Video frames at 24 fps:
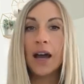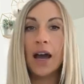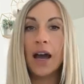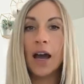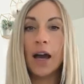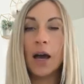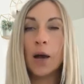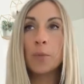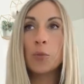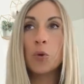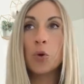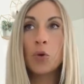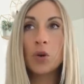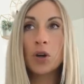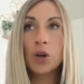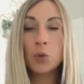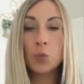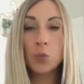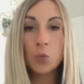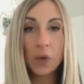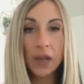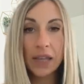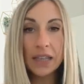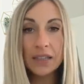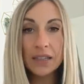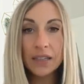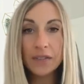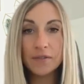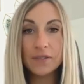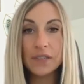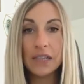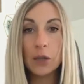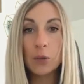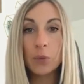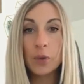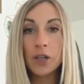um, or
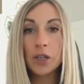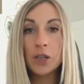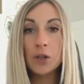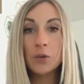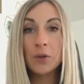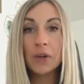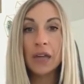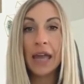weightlifting where you